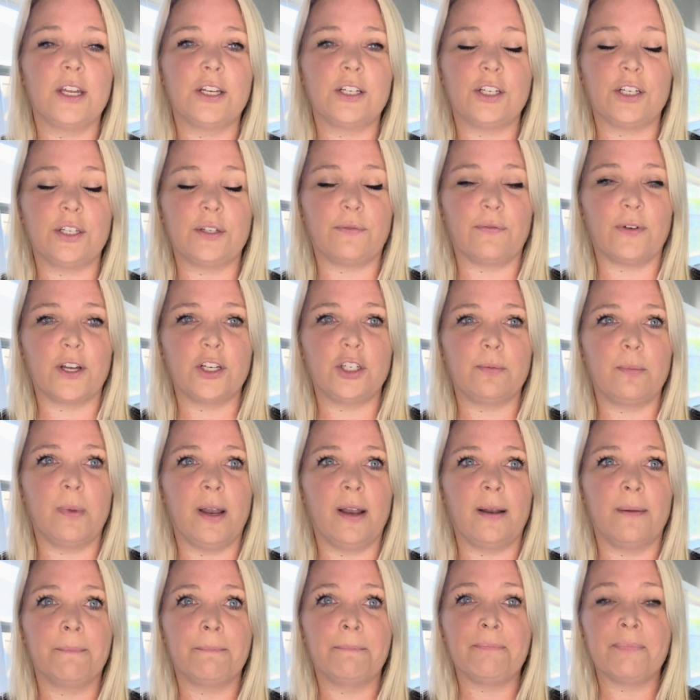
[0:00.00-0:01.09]
She's a
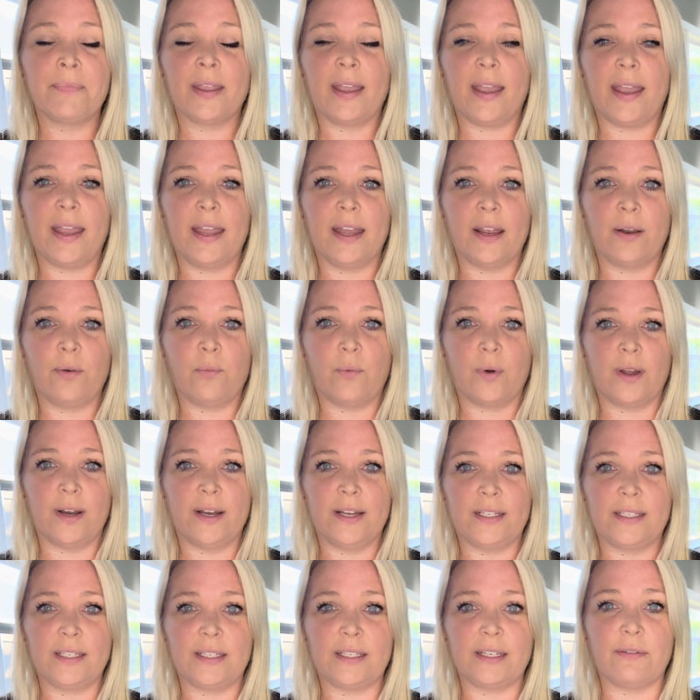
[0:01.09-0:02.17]
freshman, and one
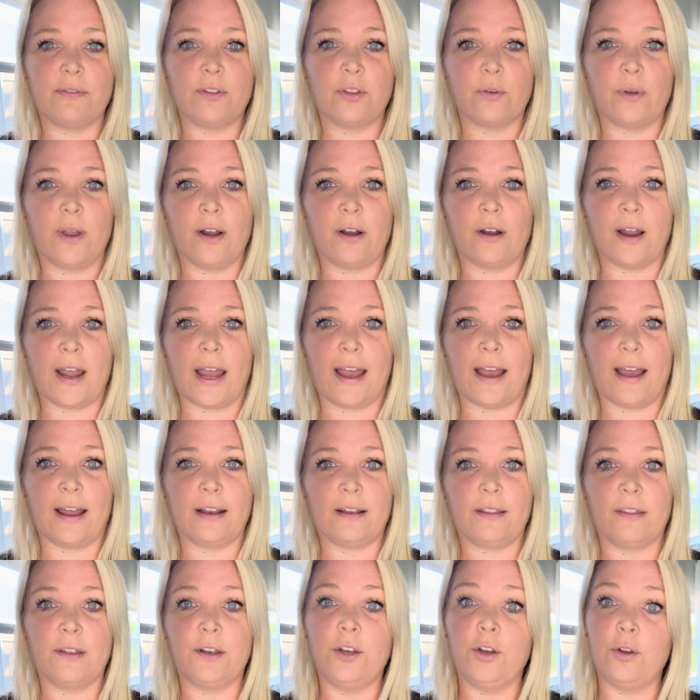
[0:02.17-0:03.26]
is a 7th grader
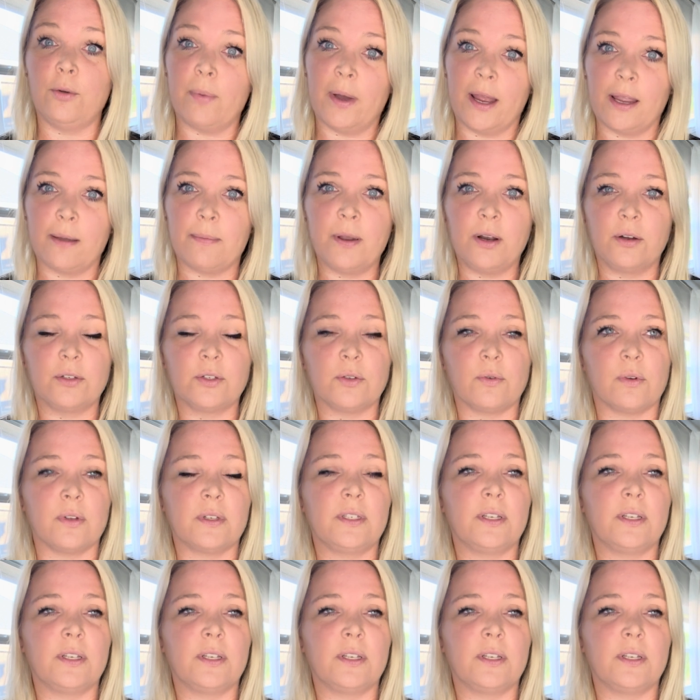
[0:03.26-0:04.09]
at the new Pike Middle School.